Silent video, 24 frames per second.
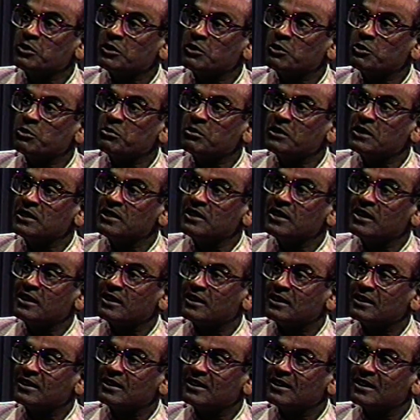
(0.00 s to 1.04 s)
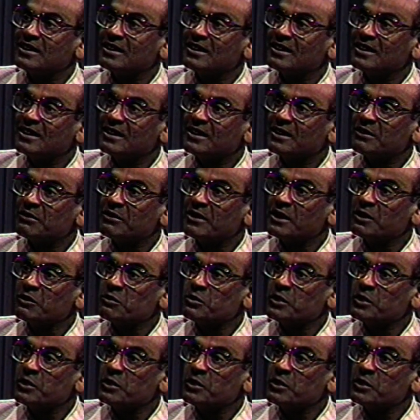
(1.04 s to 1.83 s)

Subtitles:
are nobody there, right?